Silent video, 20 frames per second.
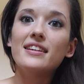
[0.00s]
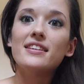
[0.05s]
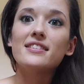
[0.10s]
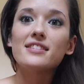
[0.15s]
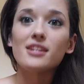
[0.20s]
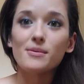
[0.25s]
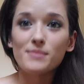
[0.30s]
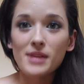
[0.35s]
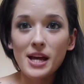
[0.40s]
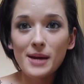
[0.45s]

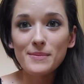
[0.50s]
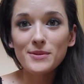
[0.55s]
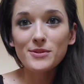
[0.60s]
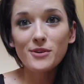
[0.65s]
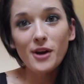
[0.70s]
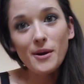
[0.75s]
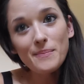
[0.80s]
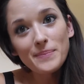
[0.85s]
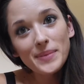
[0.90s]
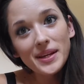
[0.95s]
sometimes
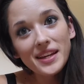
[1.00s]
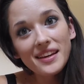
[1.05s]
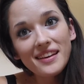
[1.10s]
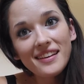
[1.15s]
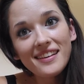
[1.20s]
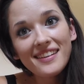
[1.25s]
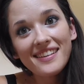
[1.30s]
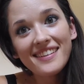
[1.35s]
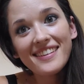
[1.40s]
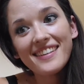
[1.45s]

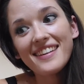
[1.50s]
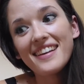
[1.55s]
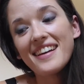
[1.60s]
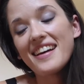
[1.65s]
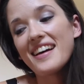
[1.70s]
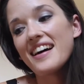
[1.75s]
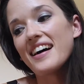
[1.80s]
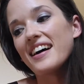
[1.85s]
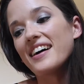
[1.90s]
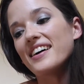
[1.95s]
grumpy.
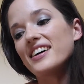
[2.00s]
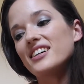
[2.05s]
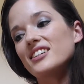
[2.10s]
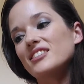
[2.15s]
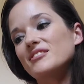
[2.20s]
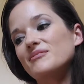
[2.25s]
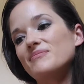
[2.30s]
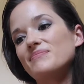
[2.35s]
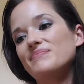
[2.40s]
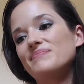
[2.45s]

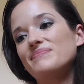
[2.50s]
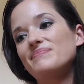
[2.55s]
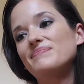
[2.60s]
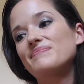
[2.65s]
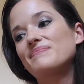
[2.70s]
And